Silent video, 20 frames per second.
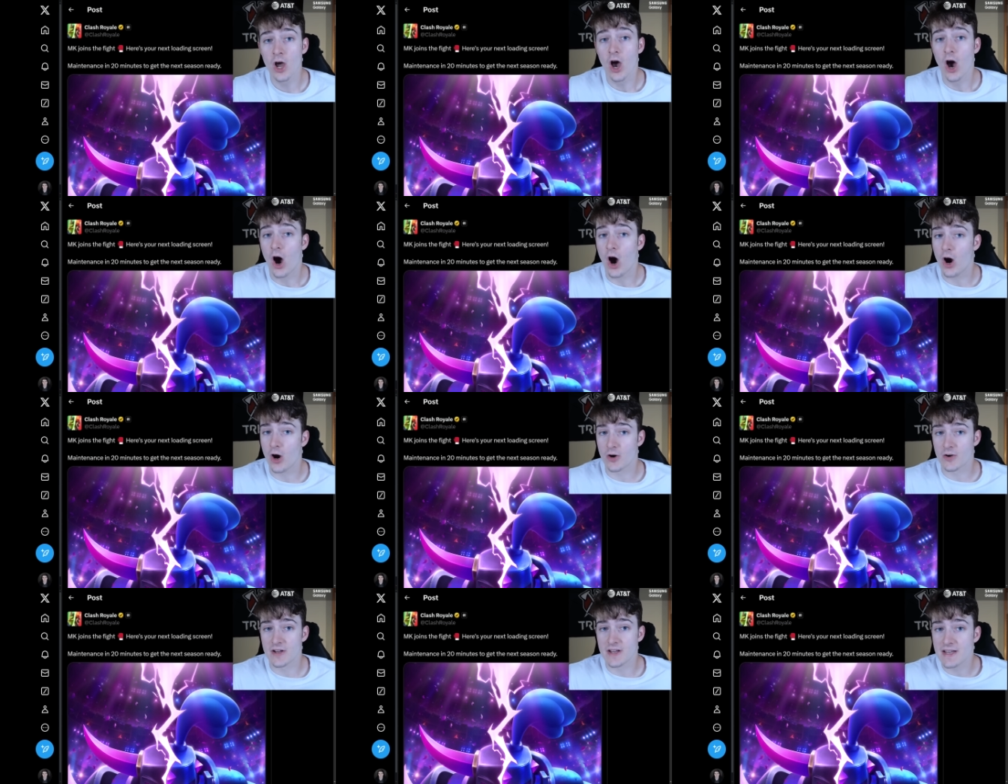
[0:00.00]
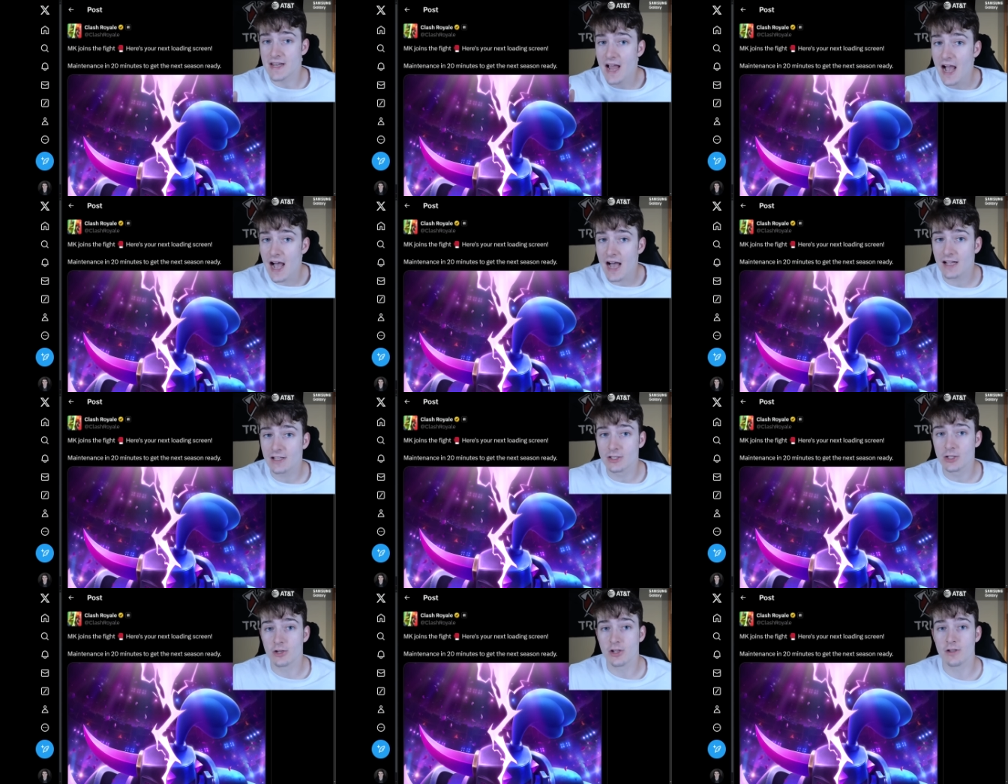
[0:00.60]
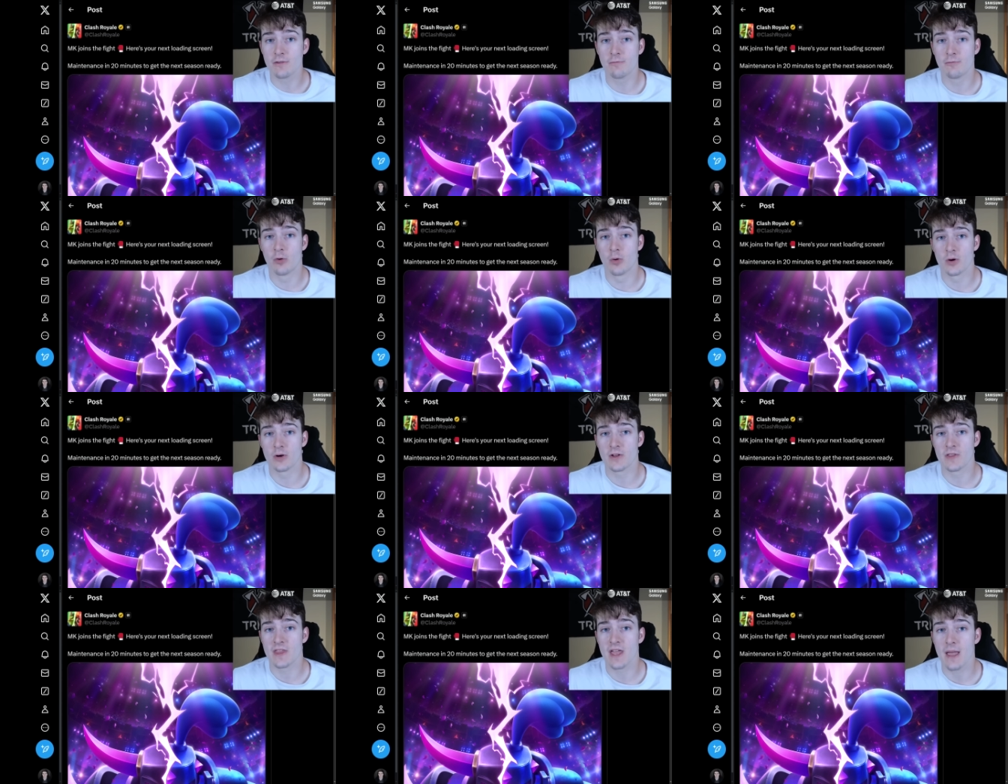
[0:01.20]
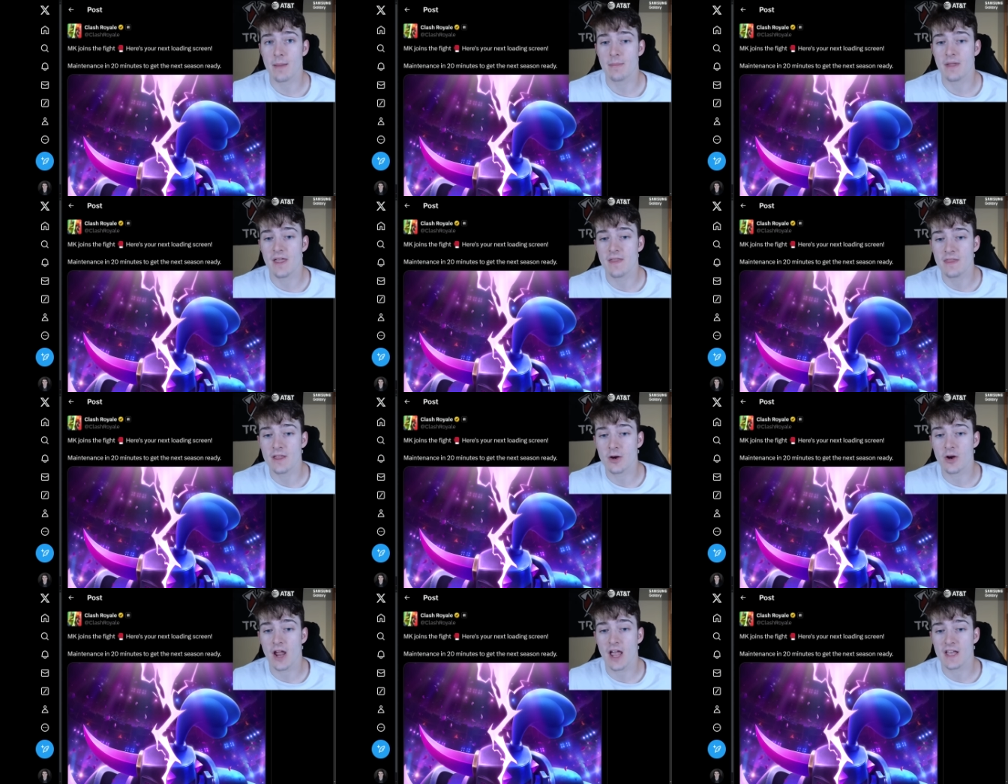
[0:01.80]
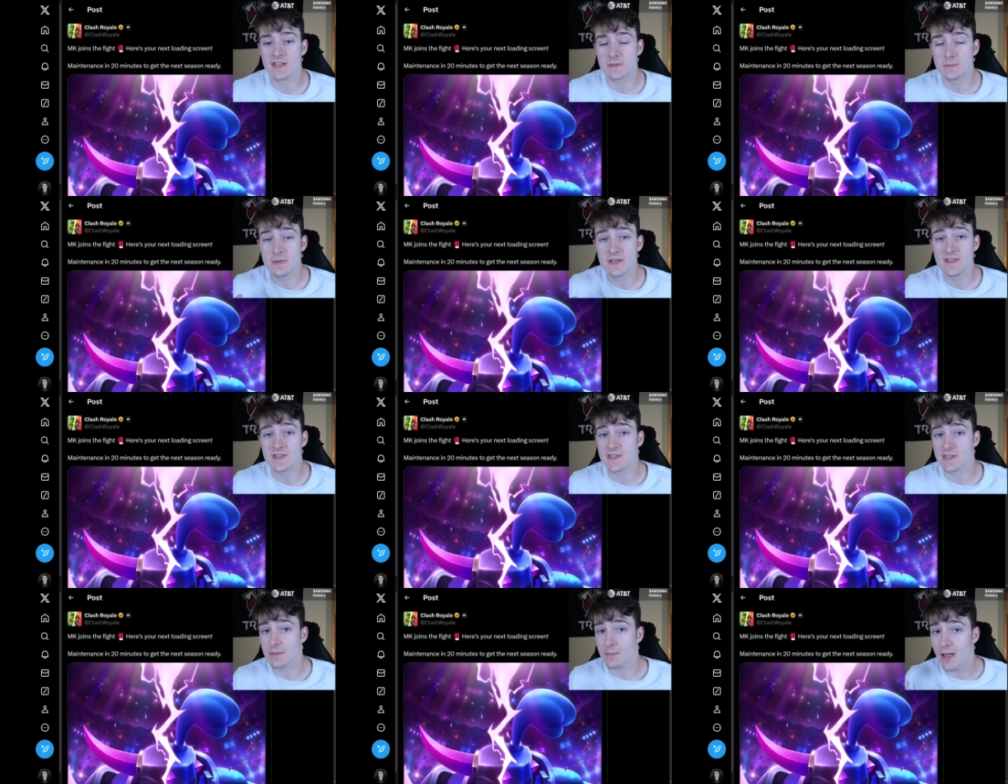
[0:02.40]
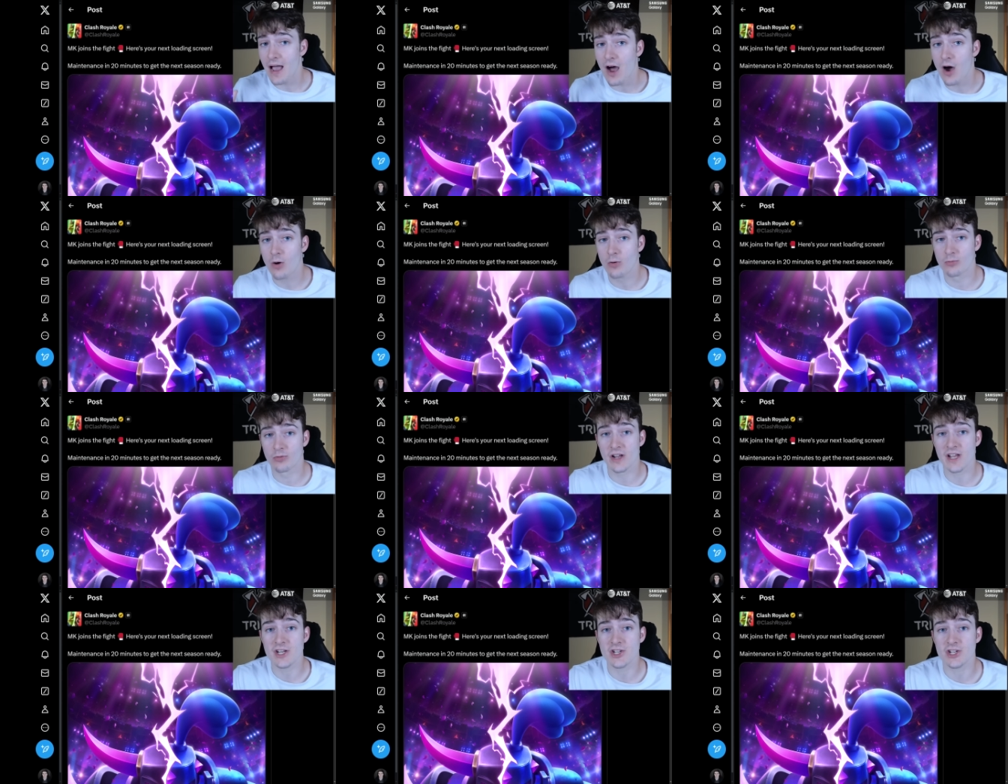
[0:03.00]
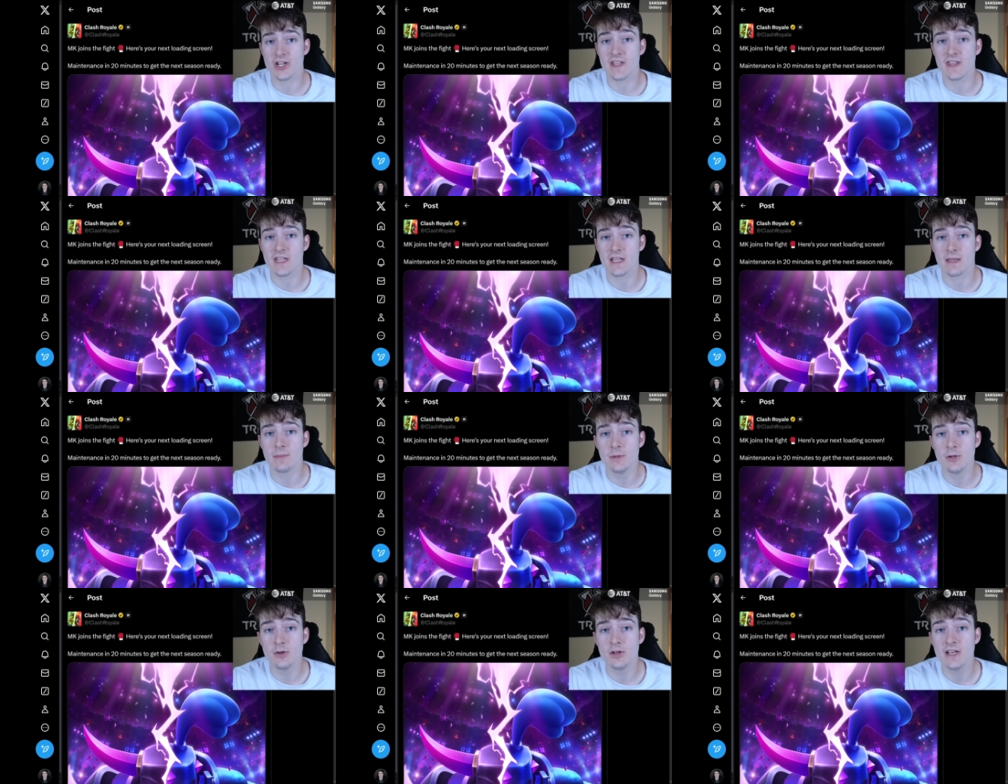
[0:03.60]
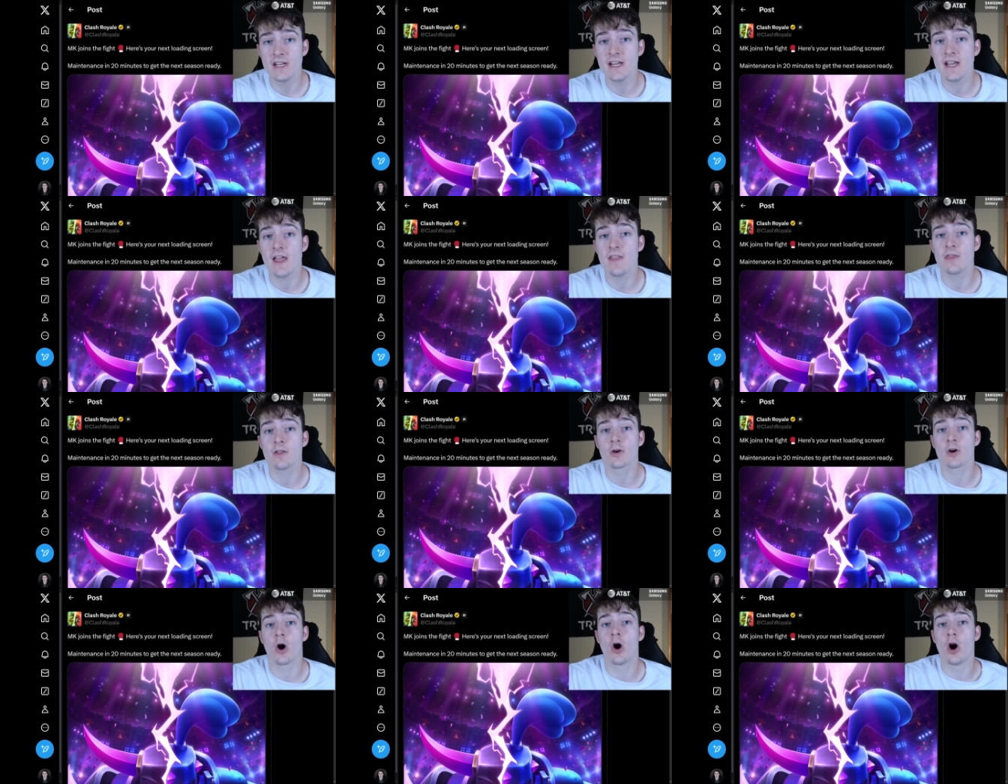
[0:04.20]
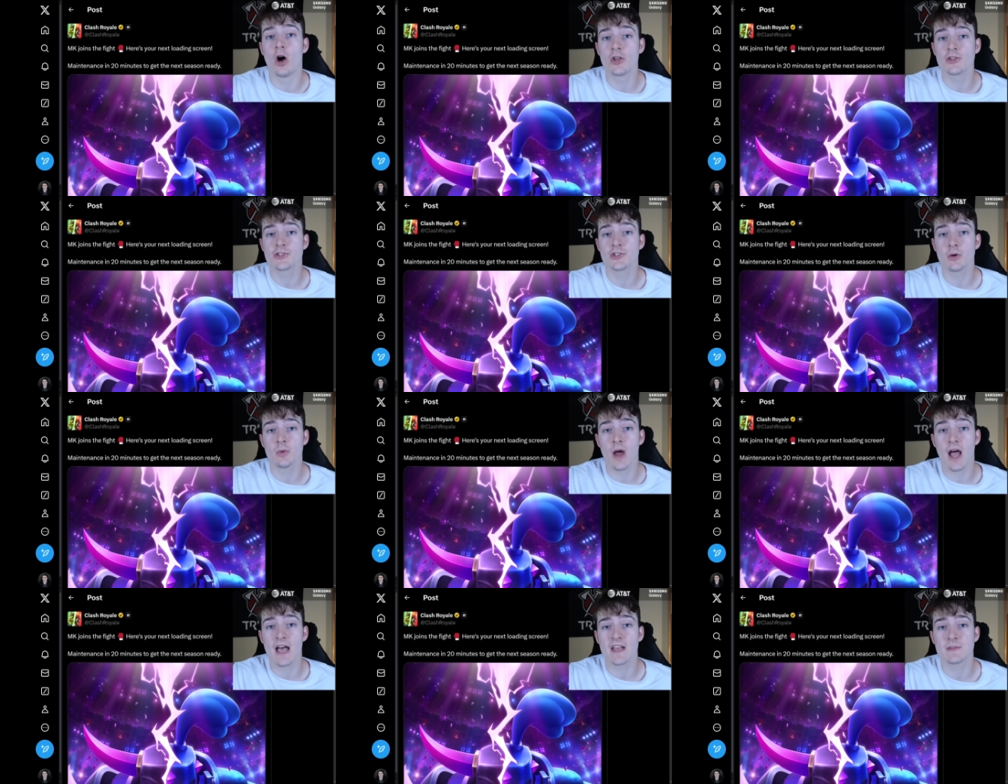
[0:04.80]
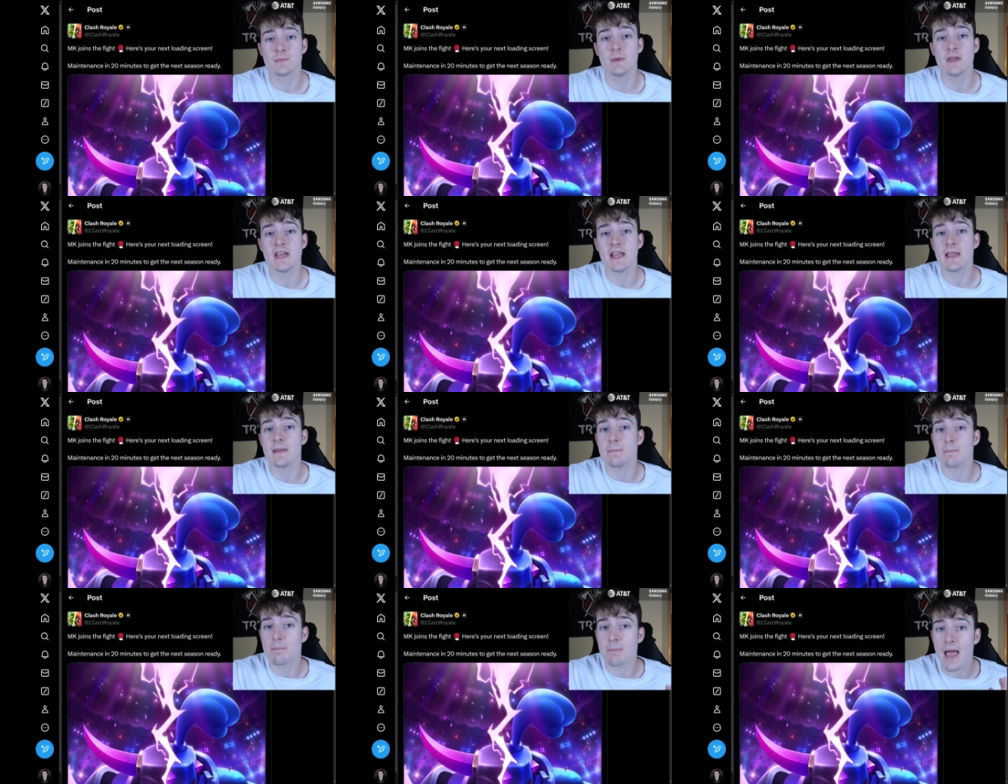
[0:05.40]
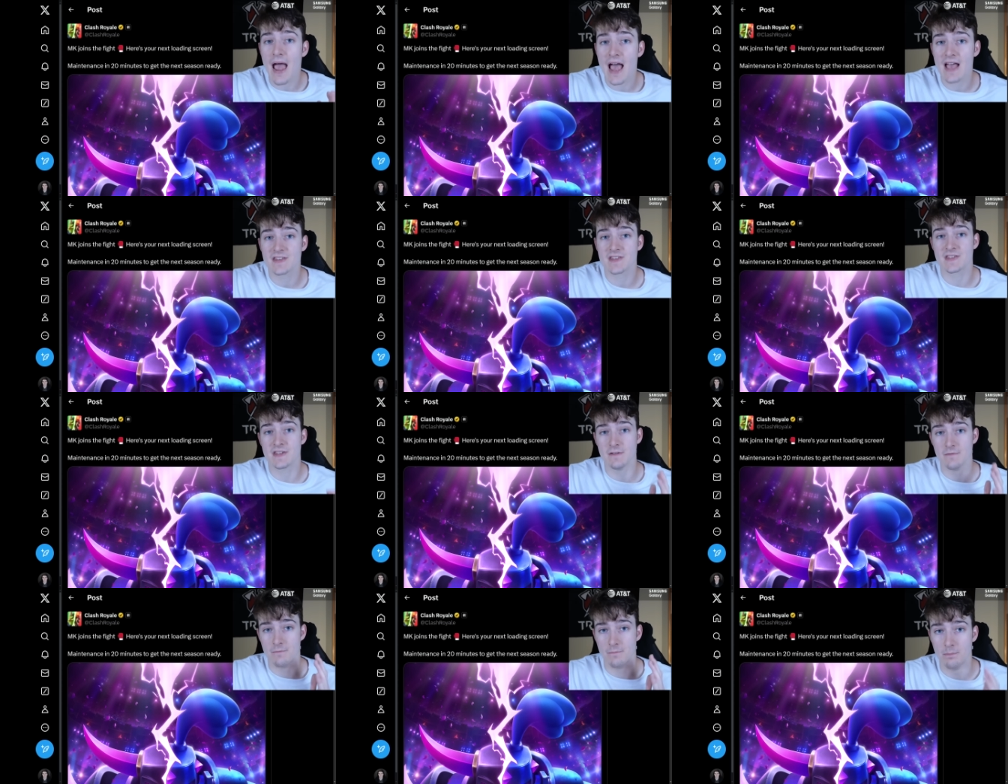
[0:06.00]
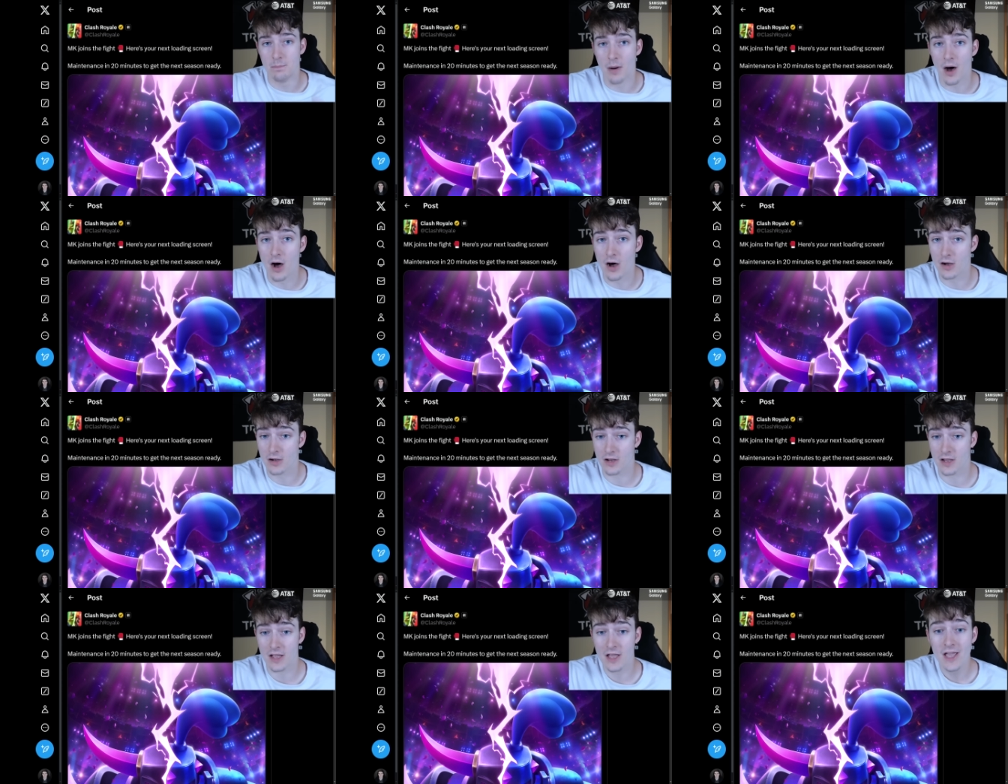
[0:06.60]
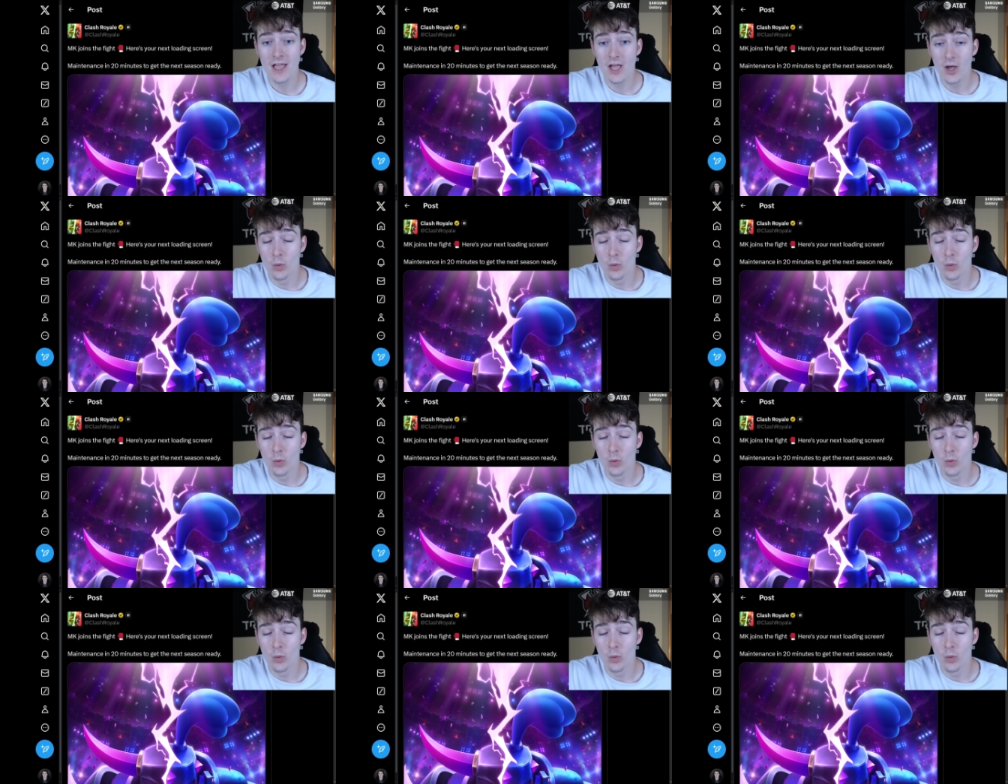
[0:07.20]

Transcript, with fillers: are not looking forward to them, and there has been some outrage in the community, and there also has been a massive bug,